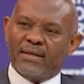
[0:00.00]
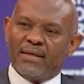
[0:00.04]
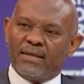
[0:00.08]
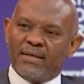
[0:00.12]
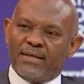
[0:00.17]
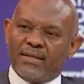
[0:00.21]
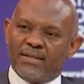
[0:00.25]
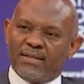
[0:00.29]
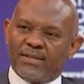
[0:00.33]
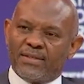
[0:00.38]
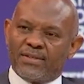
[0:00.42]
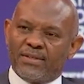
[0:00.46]

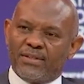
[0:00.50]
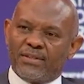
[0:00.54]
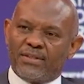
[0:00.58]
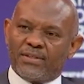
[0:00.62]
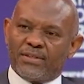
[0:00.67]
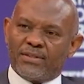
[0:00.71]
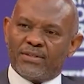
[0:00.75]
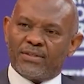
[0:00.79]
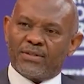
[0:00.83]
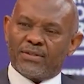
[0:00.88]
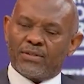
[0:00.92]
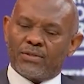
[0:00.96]

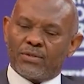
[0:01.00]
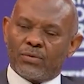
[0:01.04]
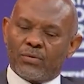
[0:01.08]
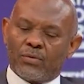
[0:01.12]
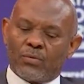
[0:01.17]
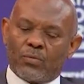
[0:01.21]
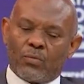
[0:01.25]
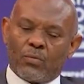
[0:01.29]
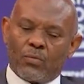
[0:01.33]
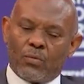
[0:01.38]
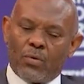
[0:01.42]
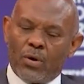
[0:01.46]
institutions,
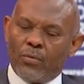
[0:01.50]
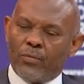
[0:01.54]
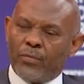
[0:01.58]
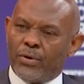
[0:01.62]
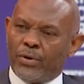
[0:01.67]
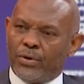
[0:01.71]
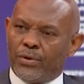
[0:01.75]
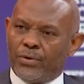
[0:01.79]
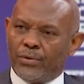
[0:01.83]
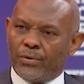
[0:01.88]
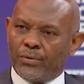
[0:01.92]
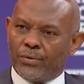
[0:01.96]
what
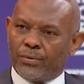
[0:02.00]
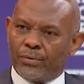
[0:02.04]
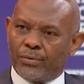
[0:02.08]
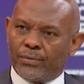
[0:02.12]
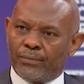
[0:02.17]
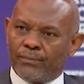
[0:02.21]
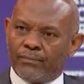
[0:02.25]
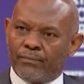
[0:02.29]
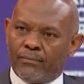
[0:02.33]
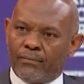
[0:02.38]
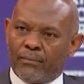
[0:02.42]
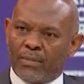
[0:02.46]
we do
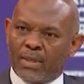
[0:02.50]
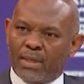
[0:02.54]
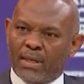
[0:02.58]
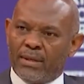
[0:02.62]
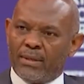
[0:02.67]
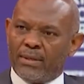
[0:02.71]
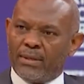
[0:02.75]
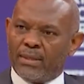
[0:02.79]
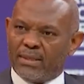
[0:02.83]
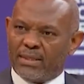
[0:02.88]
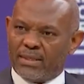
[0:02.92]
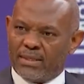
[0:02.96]
at
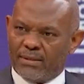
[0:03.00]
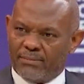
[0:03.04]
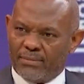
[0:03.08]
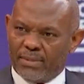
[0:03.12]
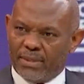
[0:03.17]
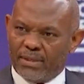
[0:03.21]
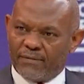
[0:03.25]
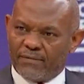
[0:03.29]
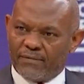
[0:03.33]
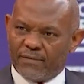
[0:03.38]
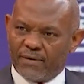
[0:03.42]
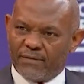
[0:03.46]
United
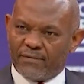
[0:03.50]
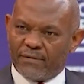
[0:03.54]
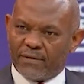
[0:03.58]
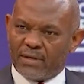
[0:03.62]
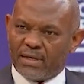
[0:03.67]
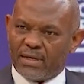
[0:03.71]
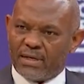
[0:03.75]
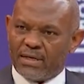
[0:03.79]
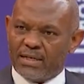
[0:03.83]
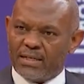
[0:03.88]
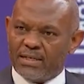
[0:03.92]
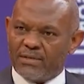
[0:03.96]
Bank for
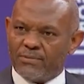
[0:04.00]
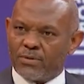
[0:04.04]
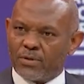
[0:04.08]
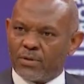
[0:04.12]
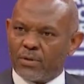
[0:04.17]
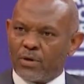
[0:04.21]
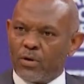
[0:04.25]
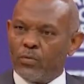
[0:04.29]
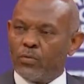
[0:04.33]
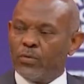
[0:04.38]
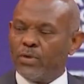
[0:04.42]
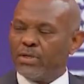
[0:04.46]
Africa is
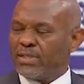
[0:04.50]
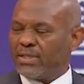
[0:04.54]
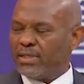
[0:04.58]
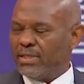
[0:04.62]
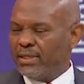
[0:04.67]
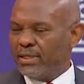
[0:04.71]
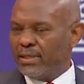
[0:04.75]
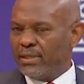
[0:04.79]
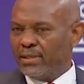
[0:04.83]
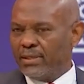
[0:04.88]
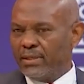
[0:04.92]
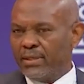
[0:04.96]
because we
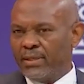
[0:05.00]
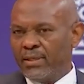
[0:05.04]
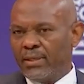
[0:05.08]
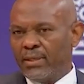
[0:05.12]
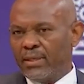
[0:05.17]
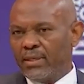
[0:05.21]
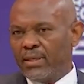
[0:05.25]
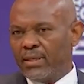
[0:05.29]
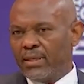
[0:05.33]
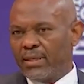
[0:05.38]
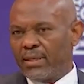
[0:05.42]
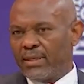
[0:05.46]
see
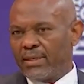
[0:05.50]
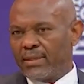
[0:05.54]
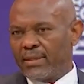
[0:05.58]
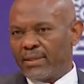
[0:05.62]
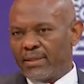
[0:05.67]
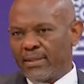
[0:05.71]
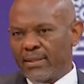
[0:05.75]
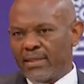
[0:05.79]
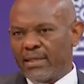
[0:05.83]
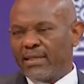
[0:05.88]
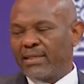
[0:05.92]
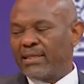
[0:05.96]

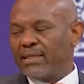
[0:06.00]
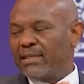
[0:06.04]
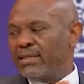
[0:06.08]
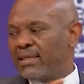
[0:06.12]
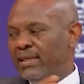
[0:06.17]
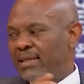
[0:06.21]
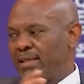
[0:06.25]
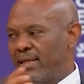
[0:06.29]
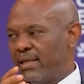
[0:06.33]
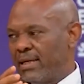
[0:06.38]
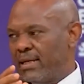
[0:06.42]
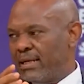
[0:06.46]
that there's
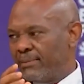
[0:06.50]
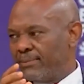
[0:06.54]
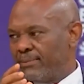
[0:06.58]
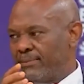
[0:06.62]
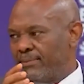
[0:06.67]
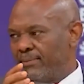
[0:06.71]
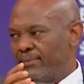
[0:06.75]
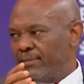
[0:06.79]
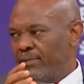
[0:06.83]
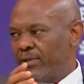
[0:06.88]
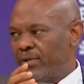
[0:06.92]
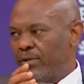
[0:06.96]
a gap,
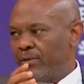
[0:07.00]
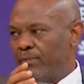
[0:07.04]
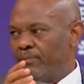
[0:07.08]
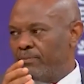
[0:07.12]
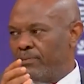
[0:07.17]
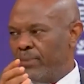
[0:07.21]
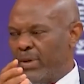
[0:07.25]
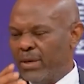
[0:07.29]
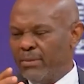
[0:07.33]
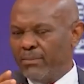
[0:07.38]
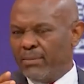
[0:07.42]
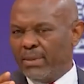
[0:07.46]

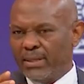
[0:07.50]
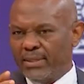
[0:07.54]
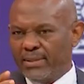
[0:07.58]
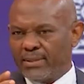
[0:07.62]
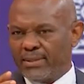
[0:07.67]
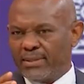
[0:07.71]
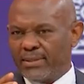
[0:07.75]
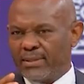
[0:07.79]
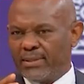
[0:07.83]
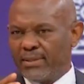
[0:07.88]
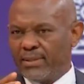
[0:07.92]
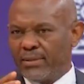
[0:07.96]

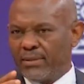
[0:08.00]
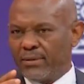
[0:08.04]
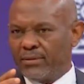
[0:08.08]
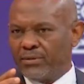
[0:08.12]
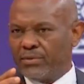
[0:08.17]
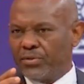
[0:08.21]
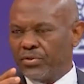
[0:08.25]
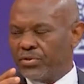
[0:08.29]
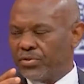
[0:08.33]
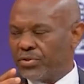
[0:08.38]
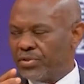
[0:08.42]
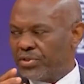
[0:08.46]
payments,
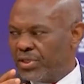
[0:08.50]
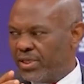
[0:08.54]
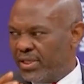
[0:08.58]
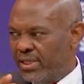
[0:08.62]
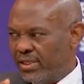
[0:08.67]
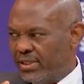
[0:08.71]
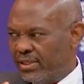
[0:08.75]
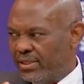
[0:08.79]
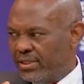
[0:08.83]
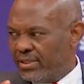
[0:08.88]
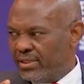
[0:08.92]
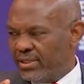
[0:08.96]

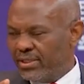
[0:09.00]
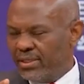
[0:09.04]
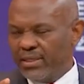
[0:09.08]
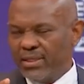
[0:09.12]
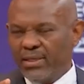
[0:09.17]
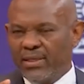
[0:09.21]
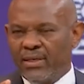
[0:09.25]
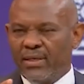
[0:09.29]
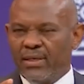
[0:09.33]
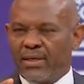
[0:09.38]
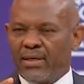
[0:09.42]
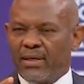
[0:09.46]
trade.
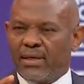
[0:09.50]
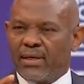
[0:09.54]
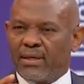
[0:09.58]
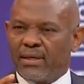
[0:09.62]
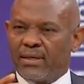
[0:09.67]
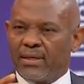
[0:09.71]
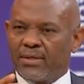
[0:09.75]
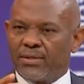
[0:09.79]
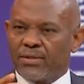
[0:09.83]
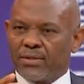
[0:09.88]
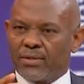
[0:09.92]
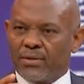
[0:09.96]

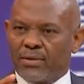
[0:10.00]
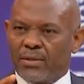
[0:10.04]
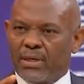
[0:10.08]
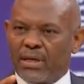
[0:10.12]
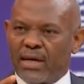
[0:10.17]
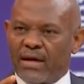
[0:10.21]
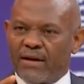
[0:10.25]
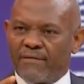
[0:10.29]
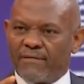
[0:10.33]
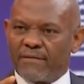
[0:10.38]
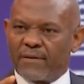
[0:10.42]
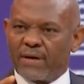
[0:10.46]
And so
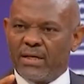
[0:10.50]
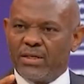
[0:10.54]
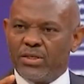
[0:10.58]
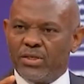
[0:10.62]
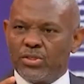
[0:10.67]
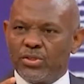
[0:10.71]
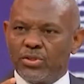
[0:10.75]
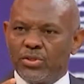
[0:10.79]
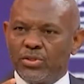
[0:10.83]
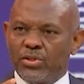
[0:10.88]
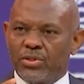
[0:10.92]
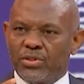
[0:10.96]
African
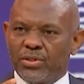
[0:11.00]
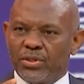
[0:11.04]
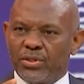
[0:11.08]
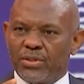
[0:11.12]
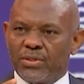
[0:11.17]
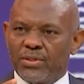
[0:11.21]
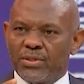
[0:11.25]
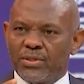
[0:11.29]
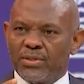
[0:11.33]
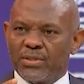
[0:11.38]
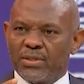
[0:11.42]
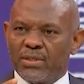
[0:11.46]

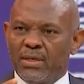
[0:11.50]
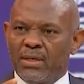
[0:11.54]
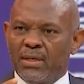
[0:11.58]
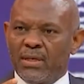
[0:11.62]
institutions